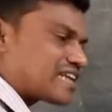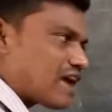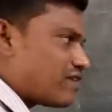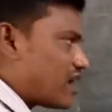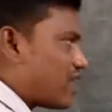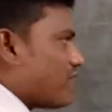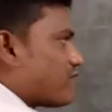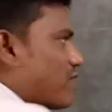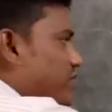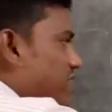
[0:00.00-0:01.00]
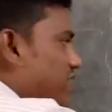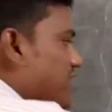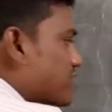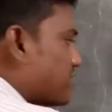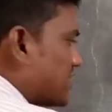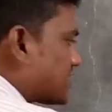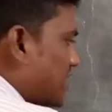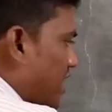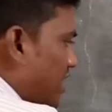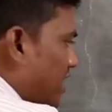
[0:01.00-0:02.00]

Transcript: travel from rarer to denser,